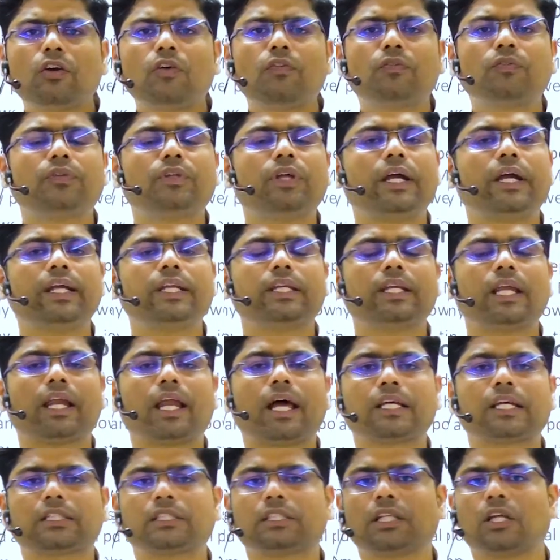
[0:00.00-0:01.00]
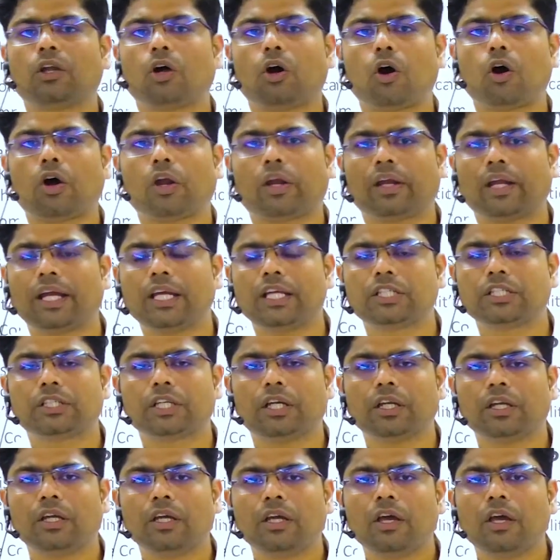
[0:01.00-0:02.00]
the international
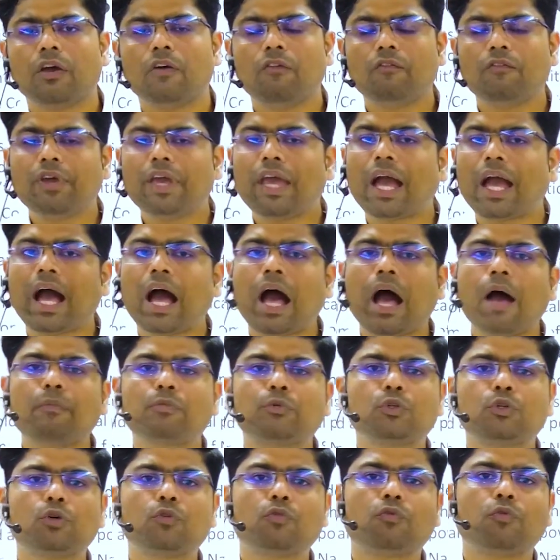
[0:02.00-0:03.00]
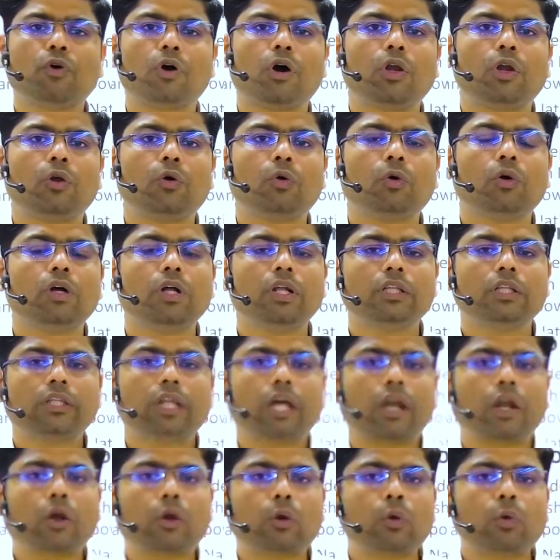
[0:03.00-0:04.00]
organization, we have to follow the
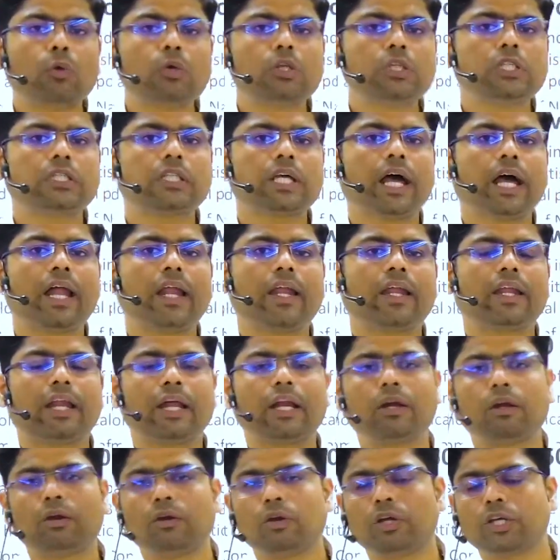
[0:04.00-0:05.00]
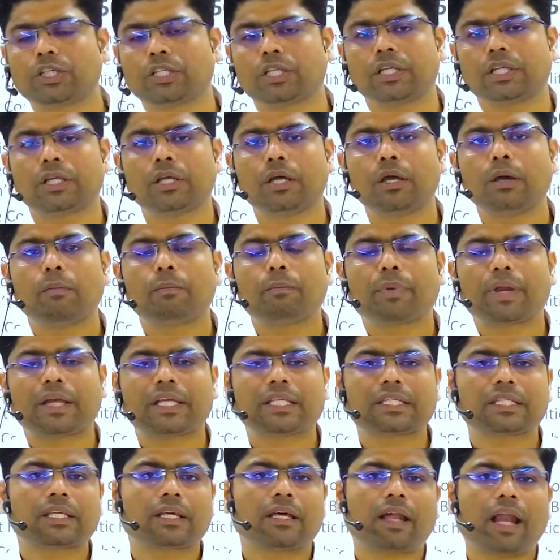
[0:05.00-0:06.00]
rules and regulations
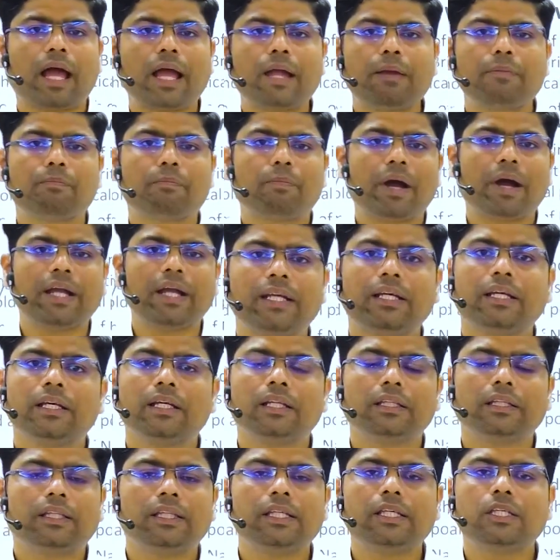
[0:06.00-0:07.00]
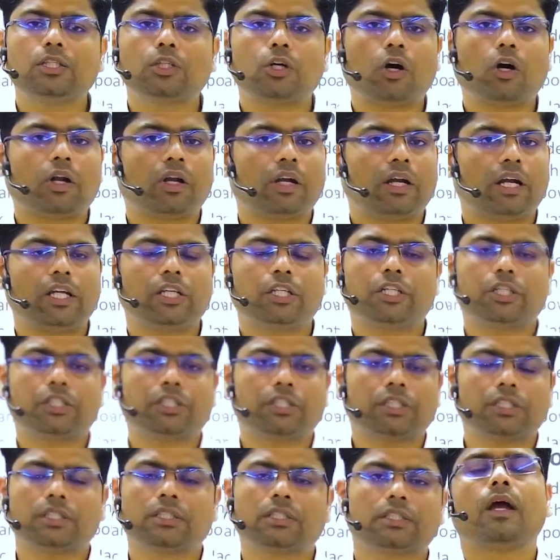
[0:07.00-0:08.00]
prescribed by these
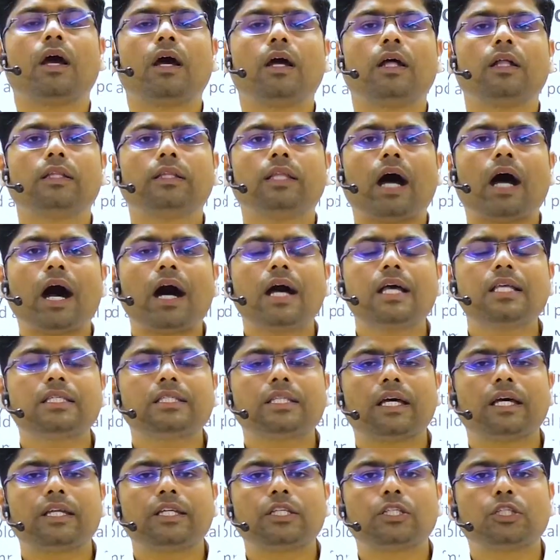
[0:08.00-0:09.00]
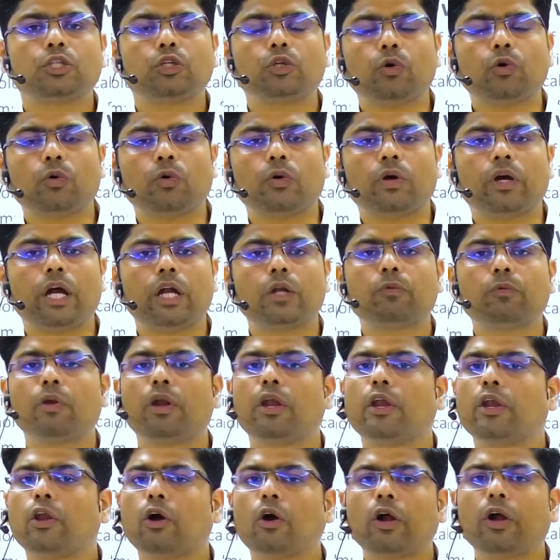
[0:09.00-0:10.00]
organizations. The answer is no, it will
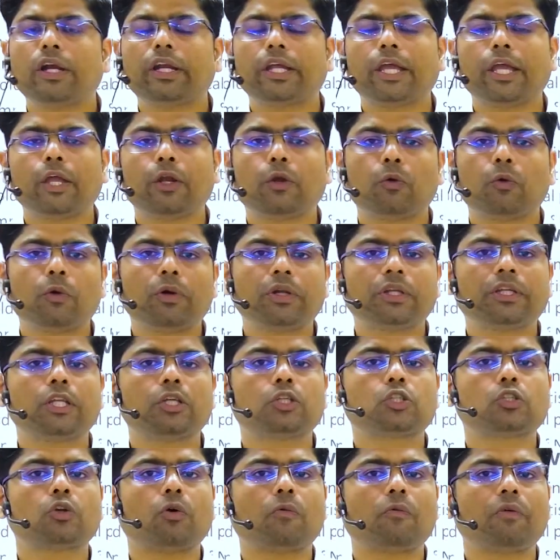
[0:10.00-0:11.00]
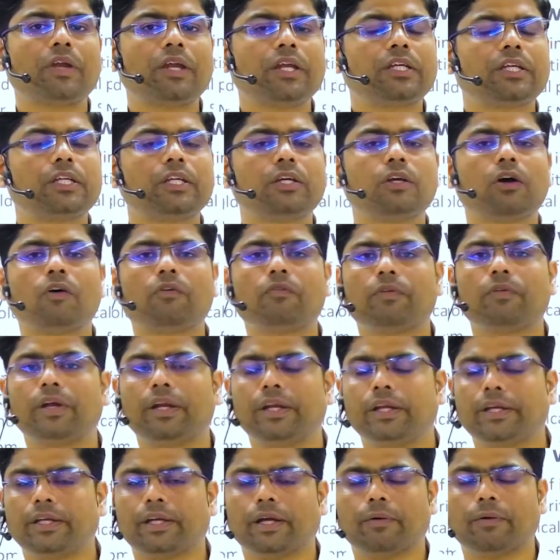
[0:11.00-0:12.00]
not erode the sovereignty of
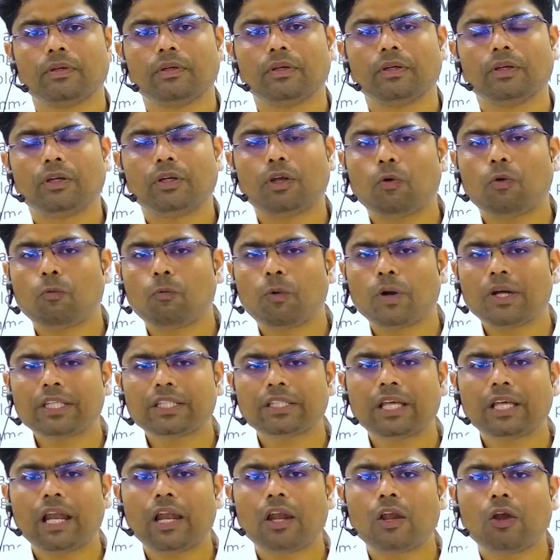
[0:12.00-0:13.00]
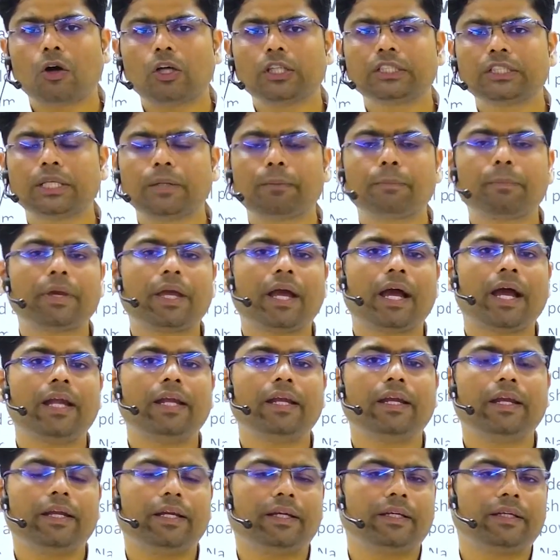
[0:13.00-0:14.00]
India. Now what is the logic behind
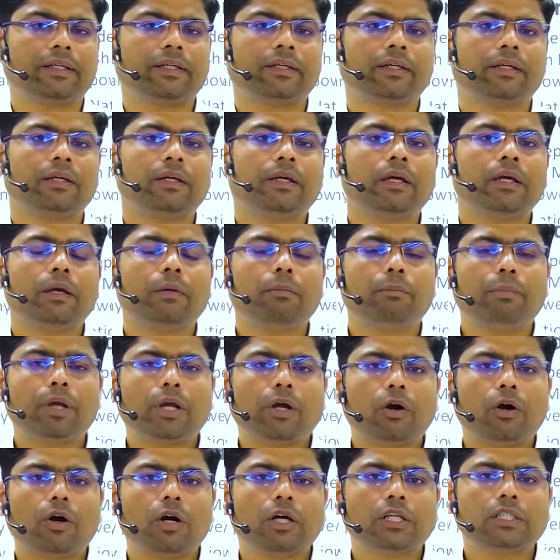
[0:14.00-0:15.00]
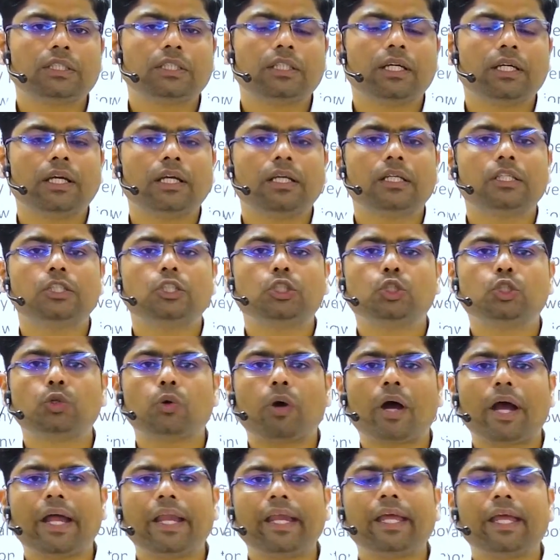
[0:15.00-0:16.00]
it? Because
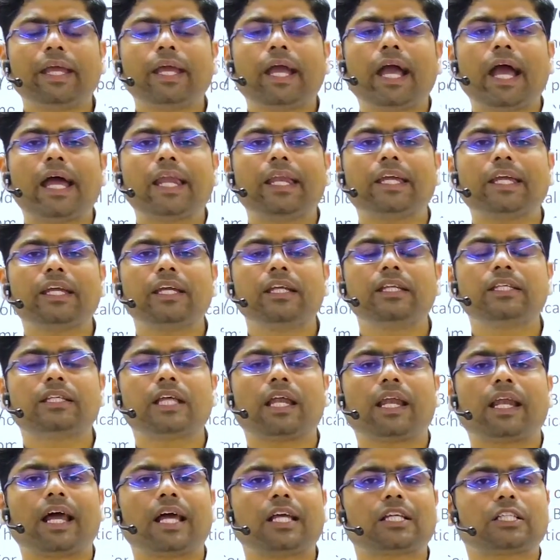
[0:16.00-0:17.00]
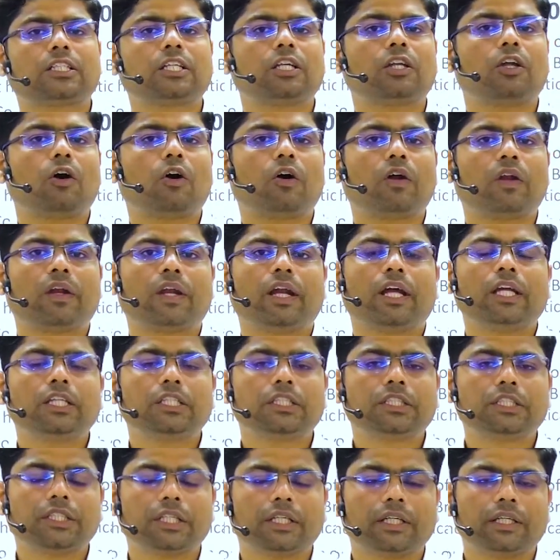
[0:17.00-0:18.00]
joining any international
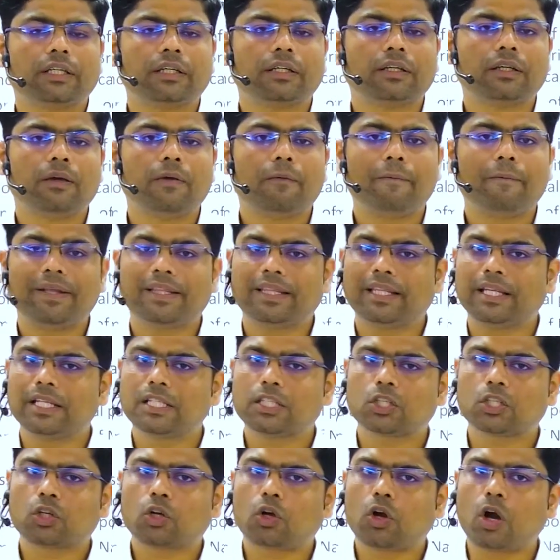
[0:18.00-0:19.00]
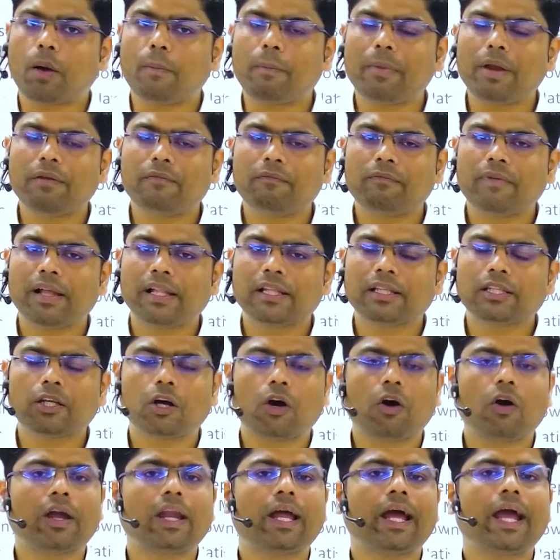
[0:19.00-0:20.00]
organization, whether it's Commonwealth
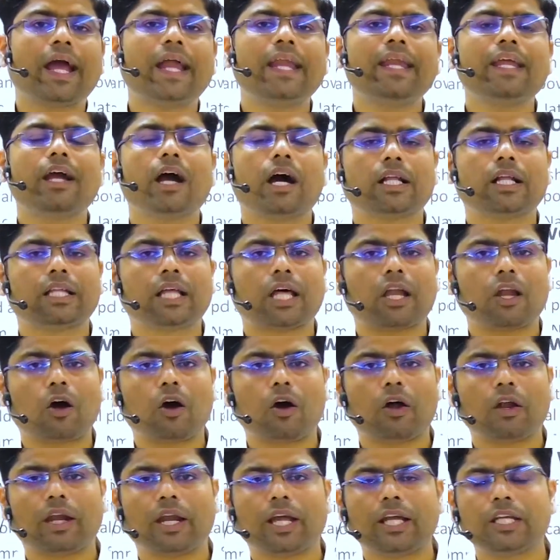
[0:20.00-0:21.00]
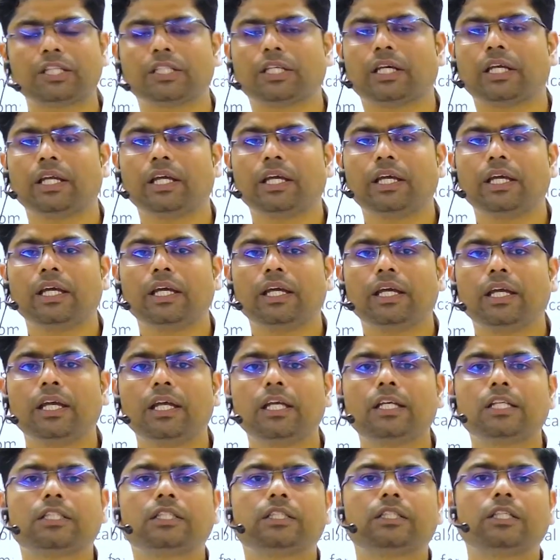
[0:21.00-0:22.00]
or any other organization,
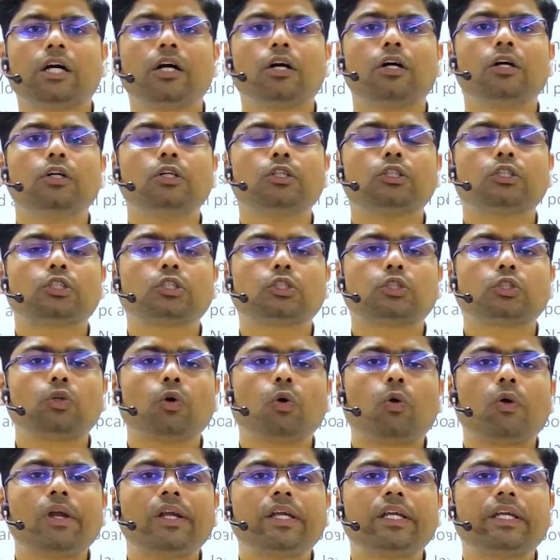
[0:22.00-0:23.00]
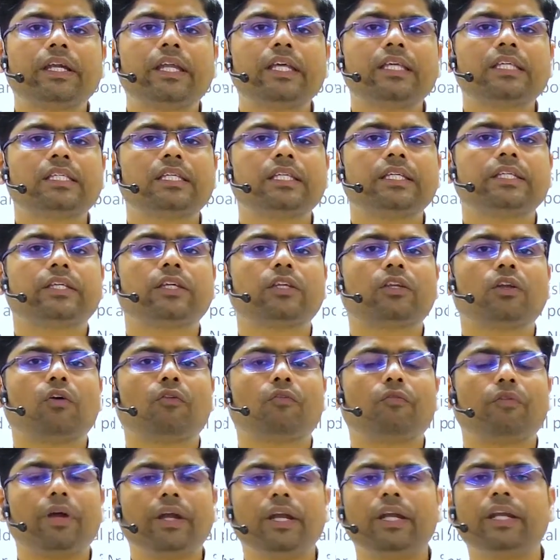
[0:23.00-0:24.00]
is the sole decision of
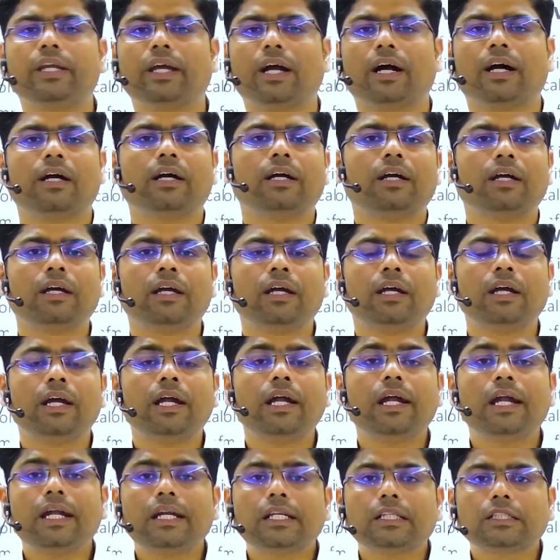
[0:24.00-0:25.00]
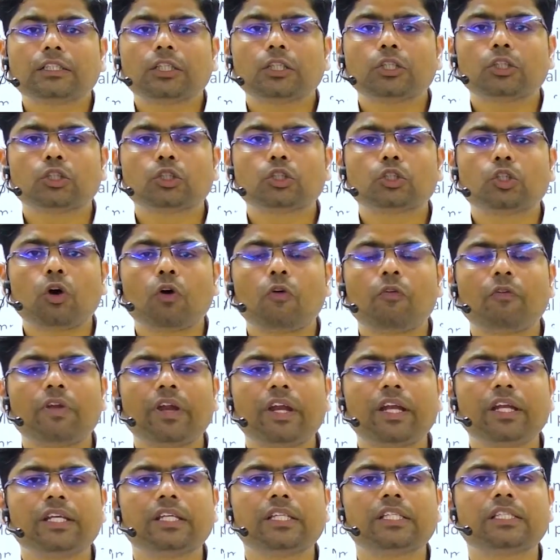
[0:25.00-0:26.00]
India. It is the
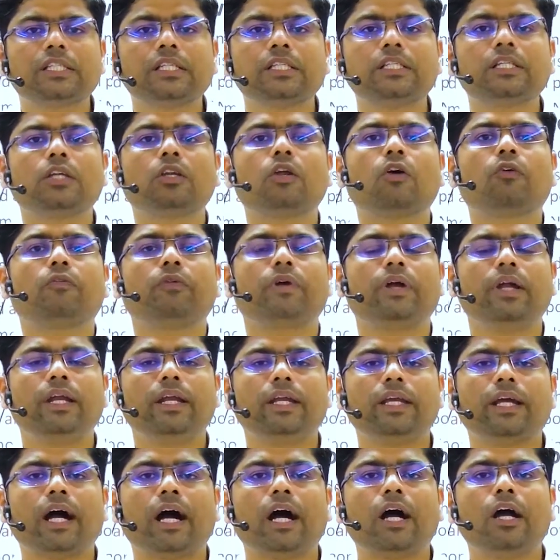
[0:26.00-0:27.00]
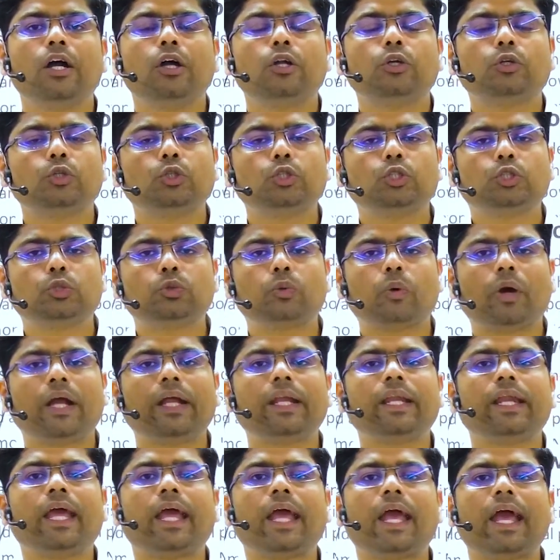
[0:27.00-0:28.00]
sovereign decision of India to
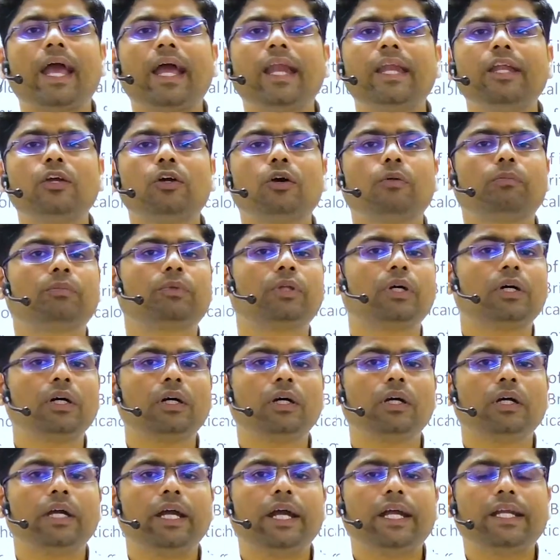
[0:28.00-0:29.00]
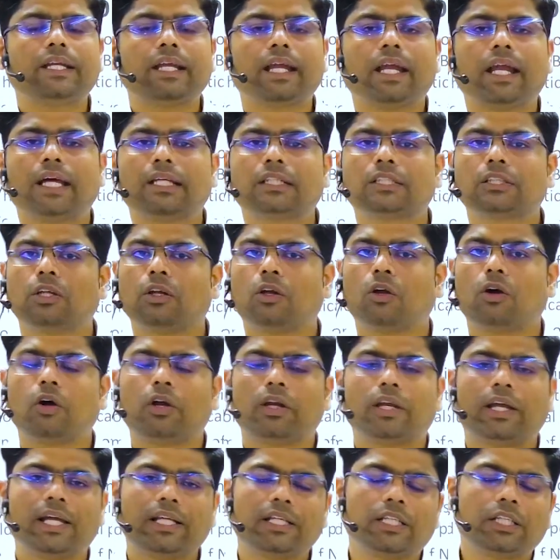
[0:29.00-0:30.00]
join any of the international
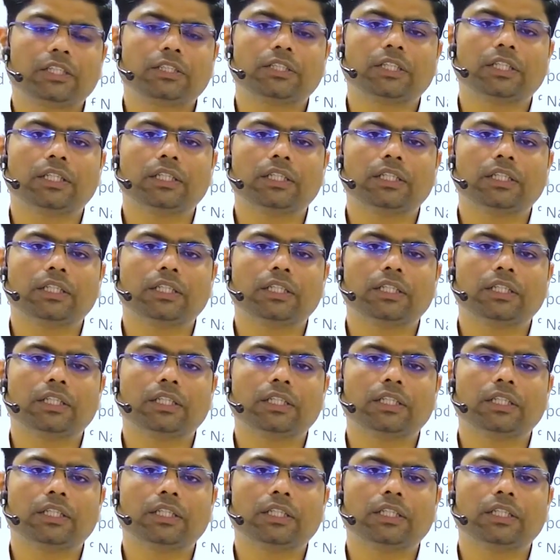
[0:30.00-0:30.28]
organization.